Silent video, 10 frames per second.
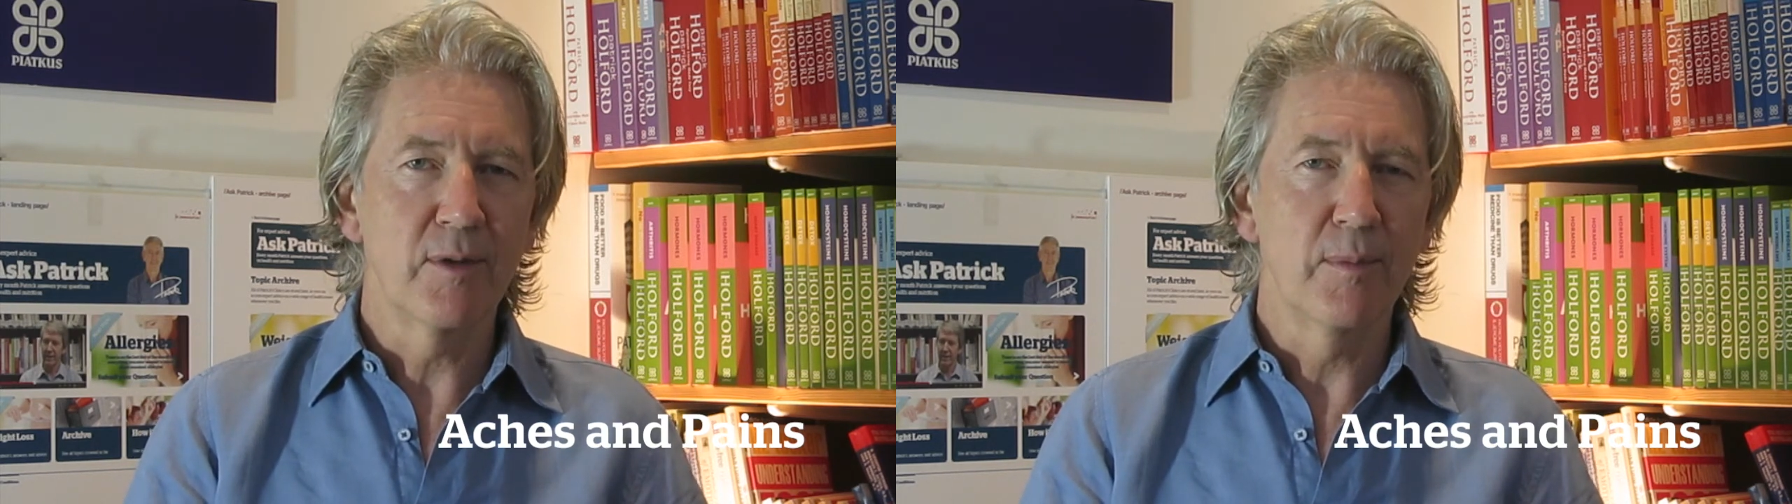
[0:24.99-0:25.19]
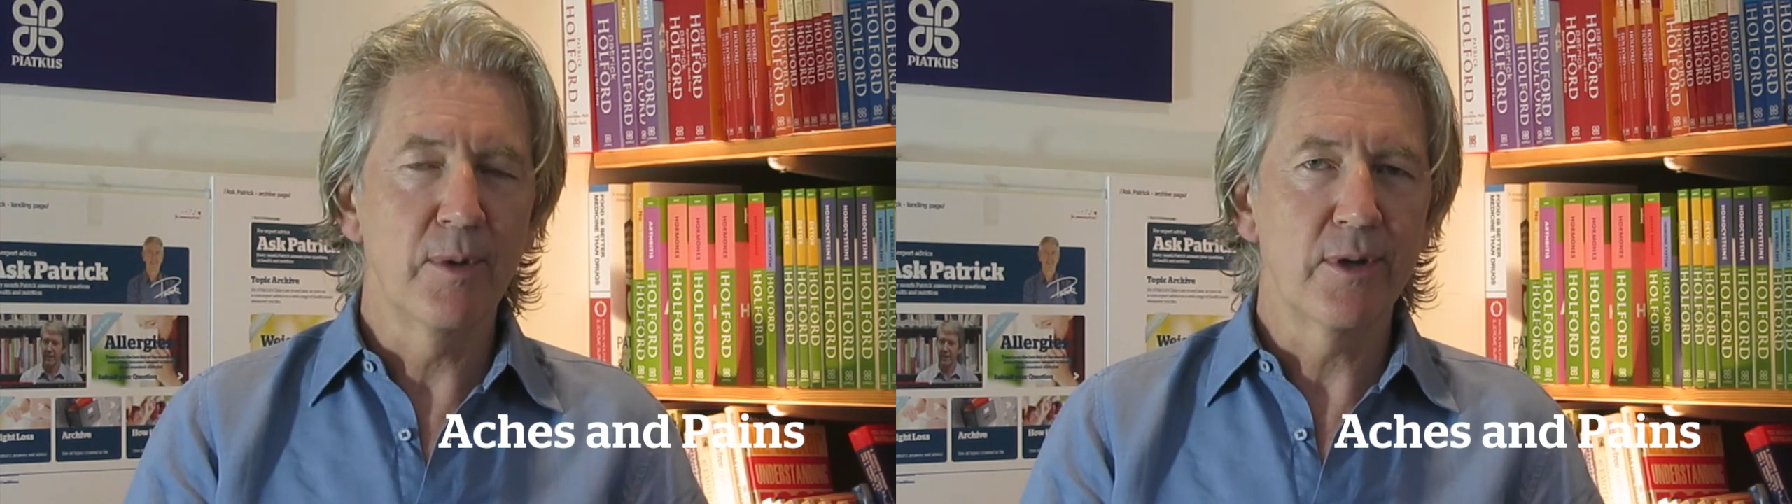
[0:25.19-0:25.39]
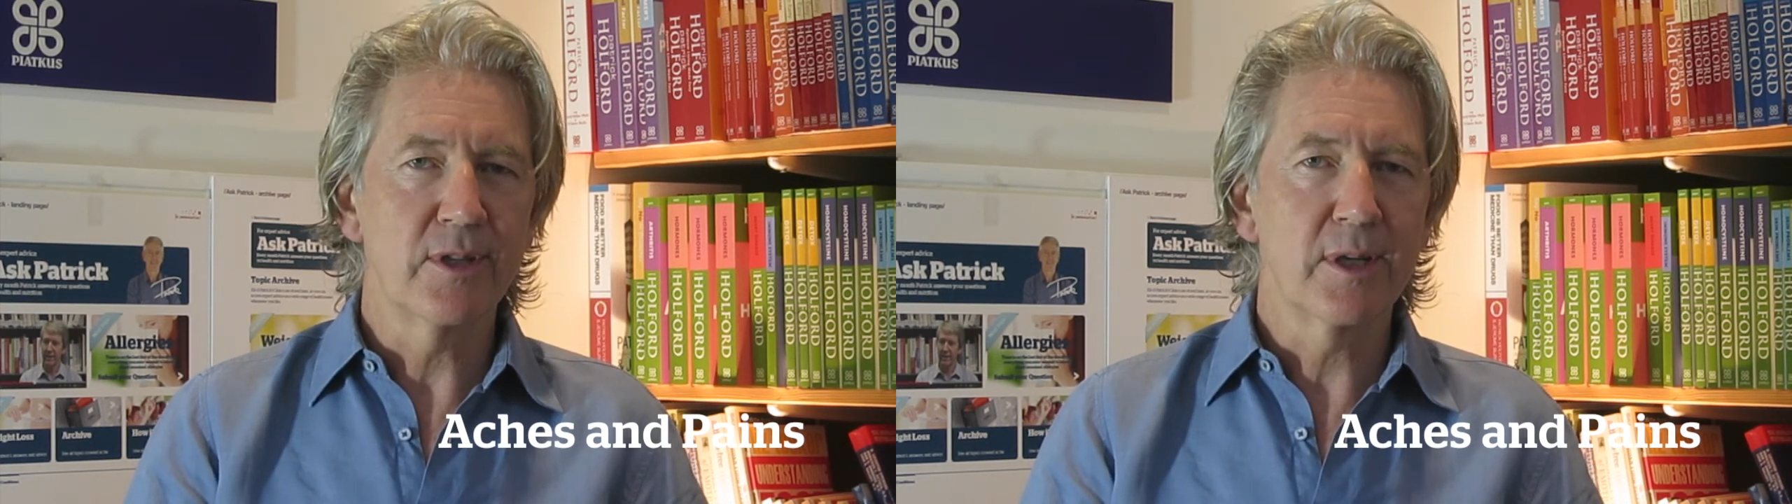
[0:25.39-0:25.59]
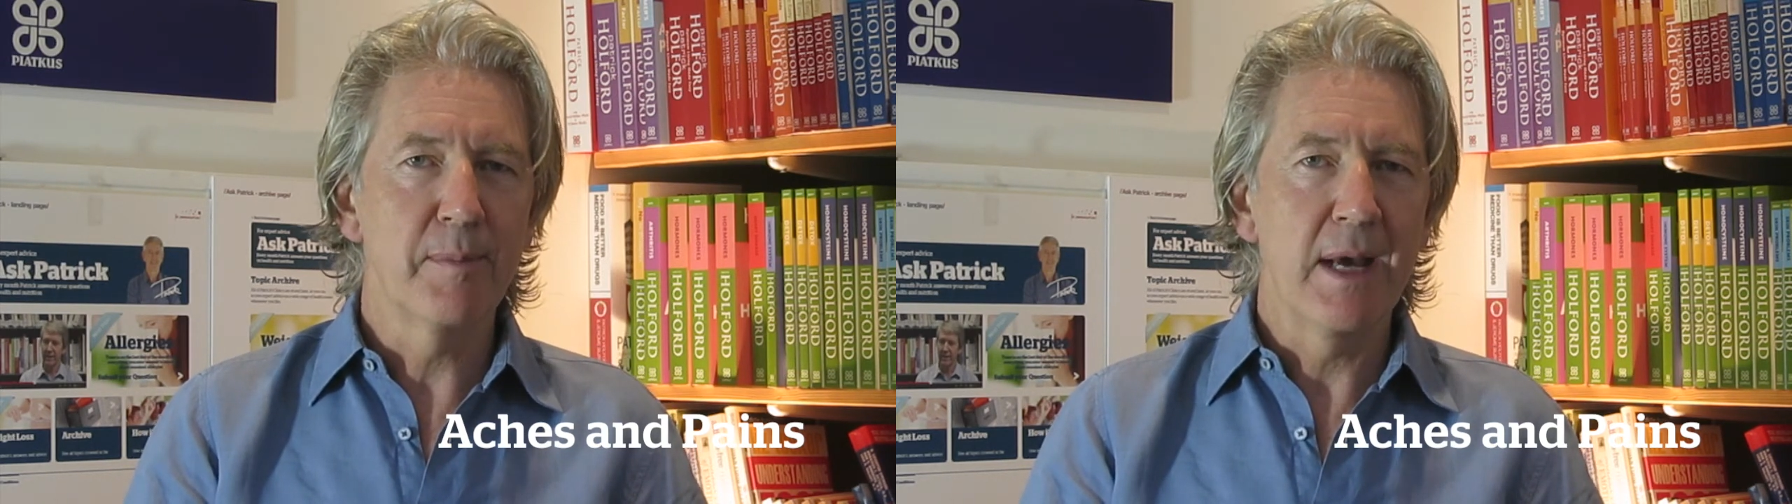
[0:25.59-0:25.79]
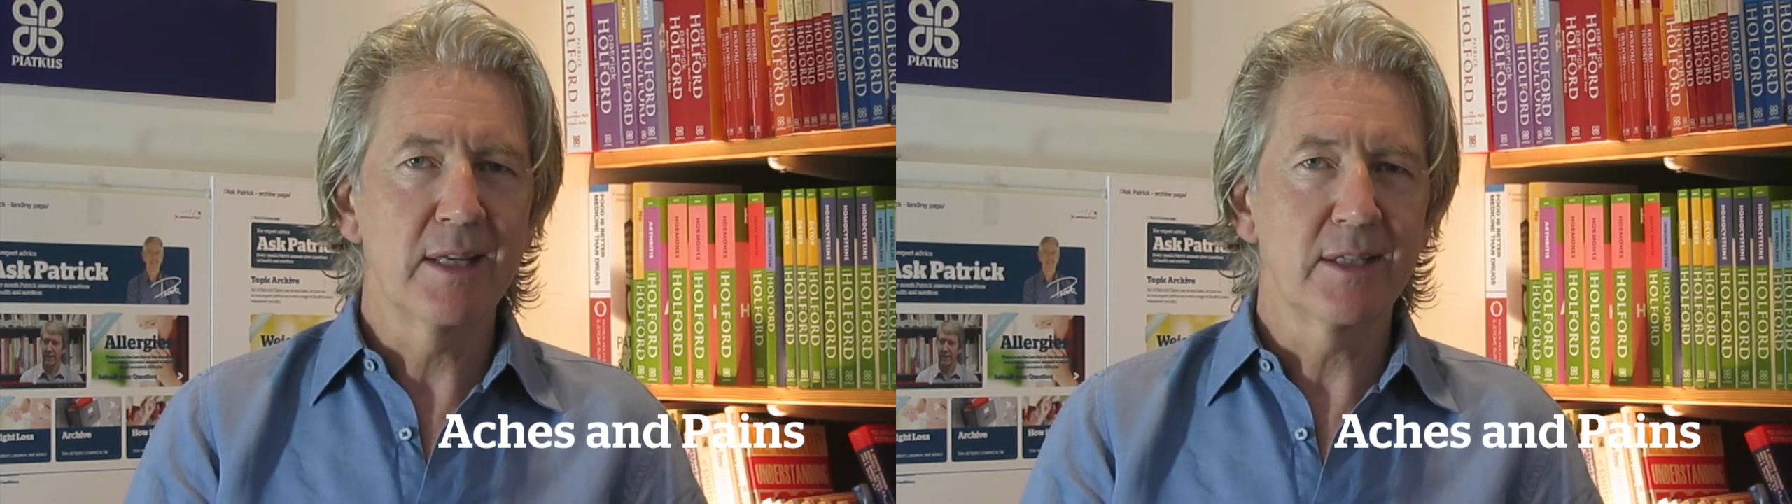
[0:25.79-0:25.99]
your body's
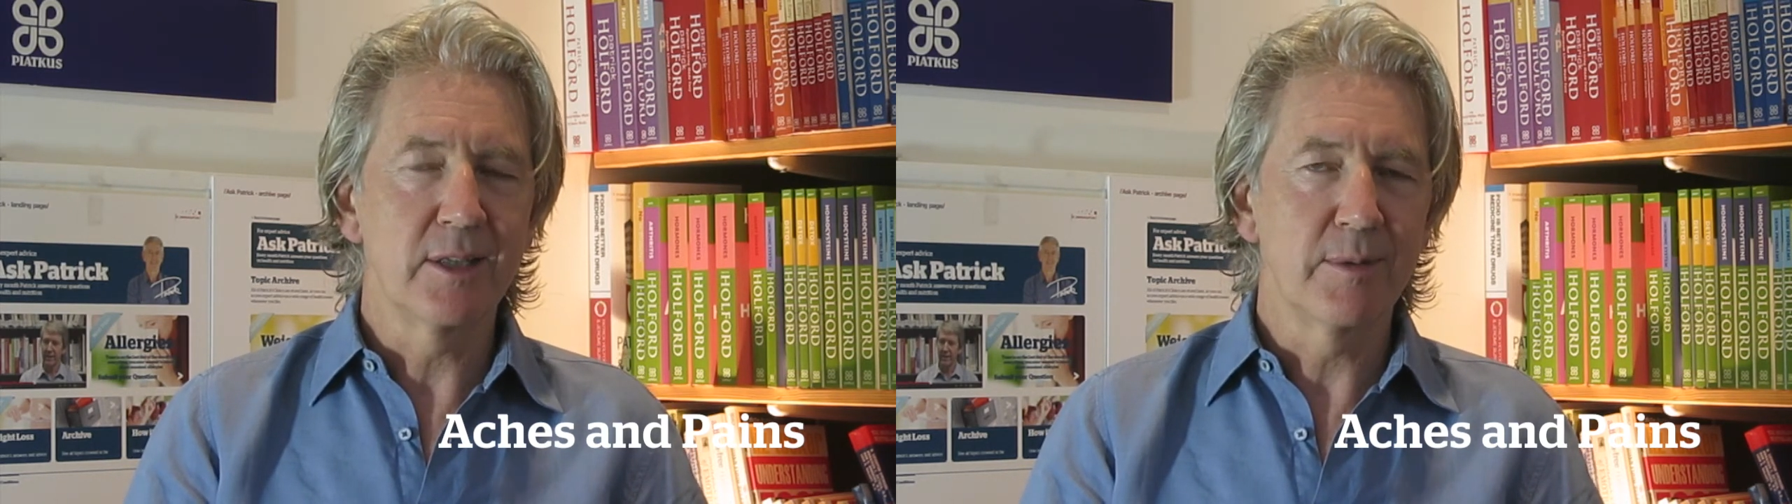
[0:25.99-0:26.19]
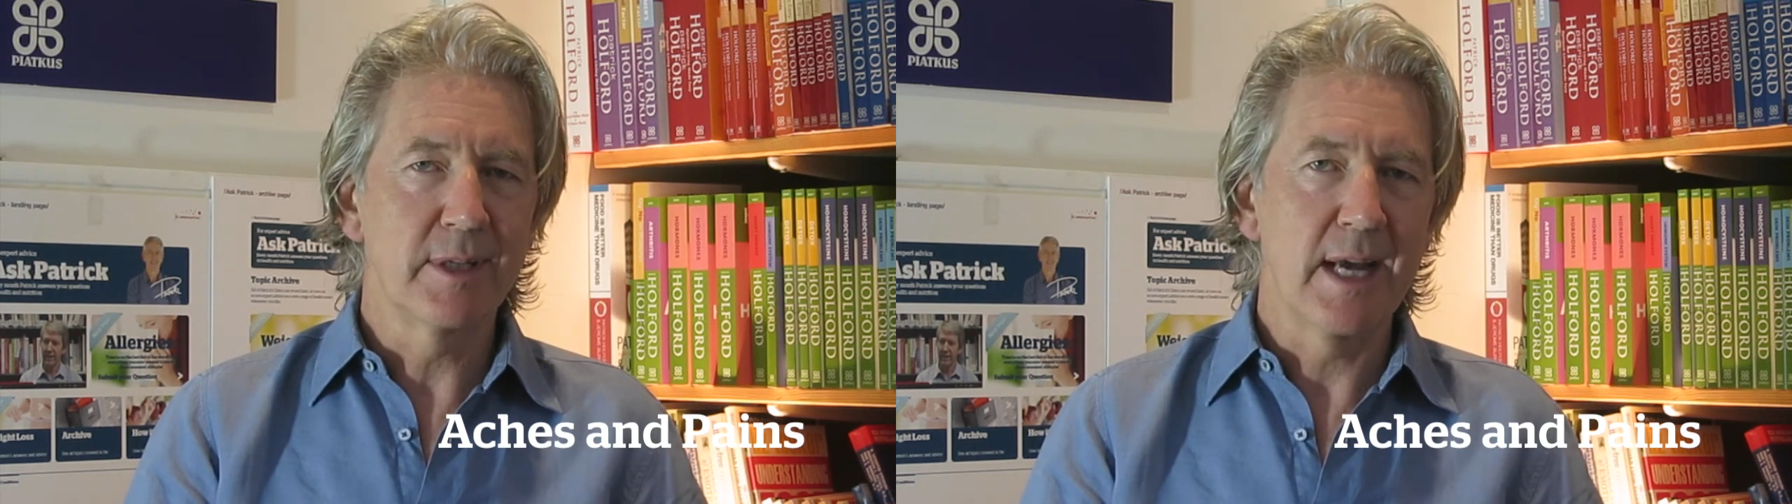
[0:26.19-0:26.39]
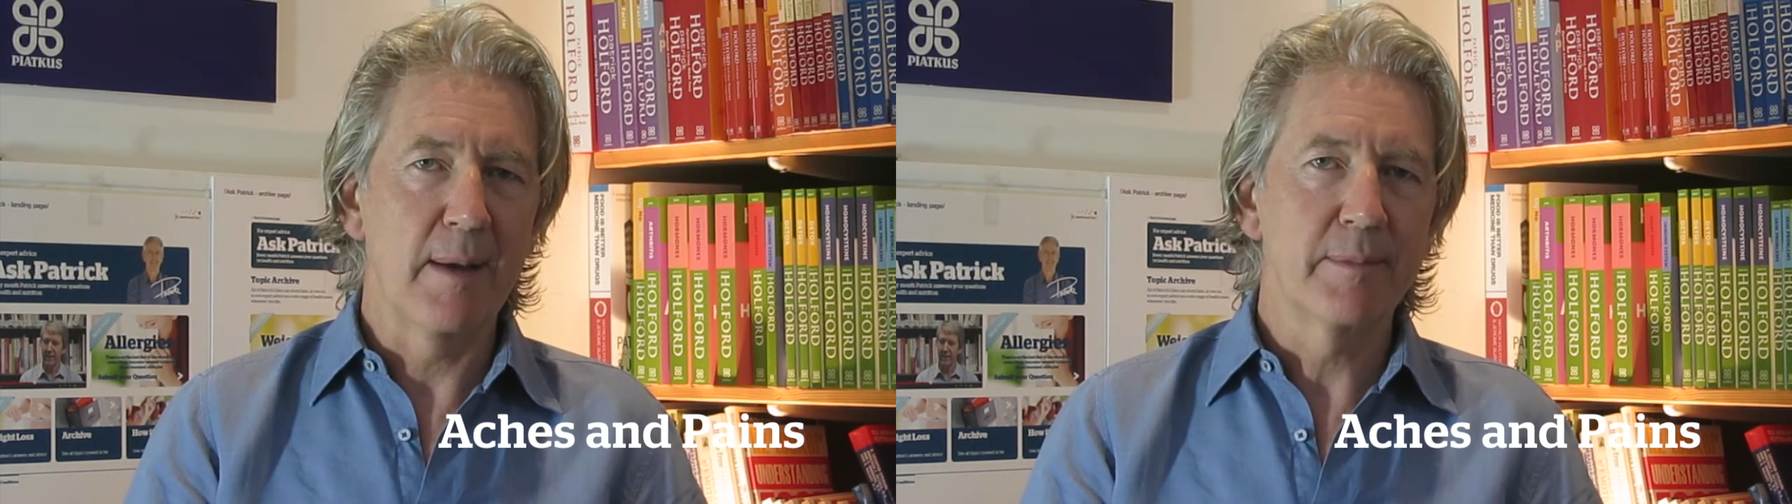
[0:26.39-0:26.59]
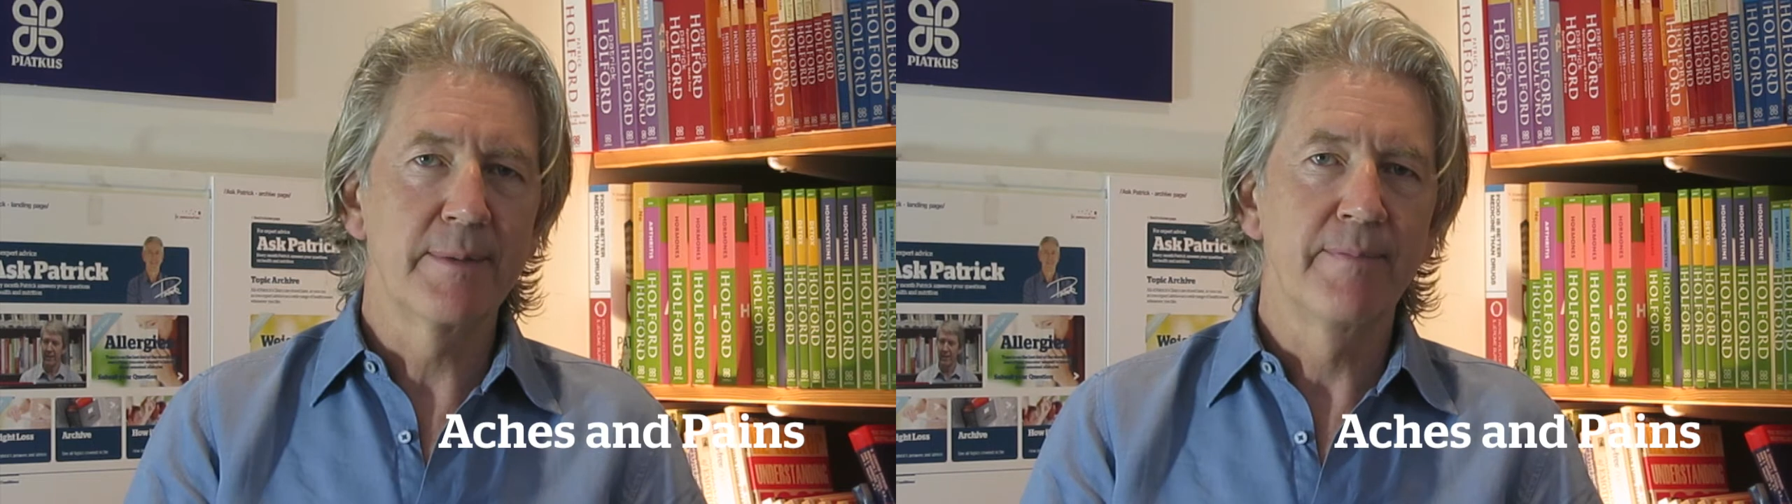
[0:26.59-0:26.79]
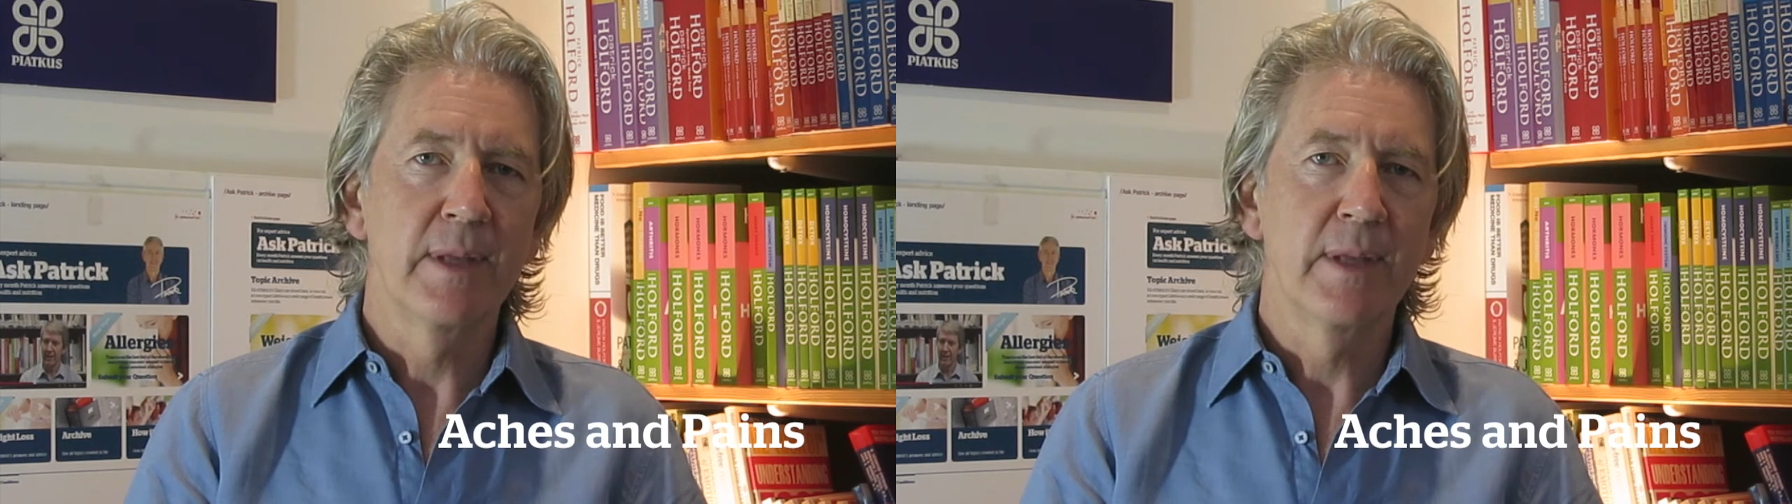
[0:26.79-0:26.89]
capacity to adapt.